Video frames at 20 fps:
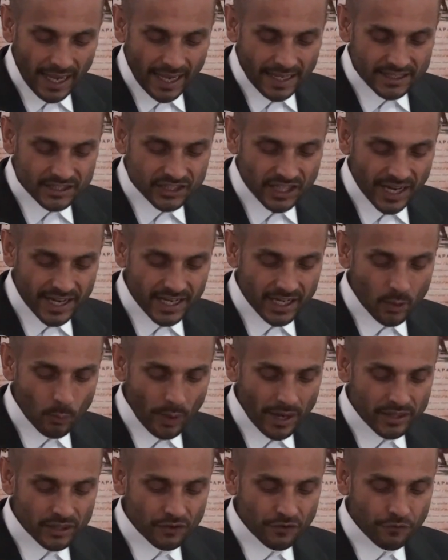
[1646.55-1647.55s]
and take
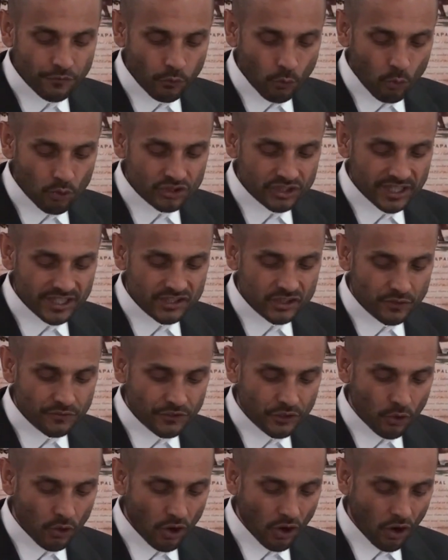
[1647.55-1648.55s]
away the foreskins of
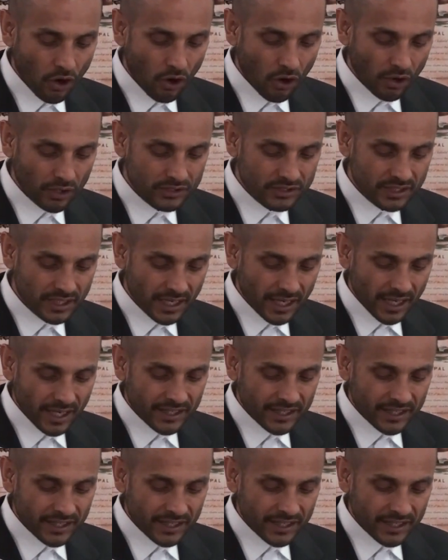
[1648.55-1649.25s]
your heart,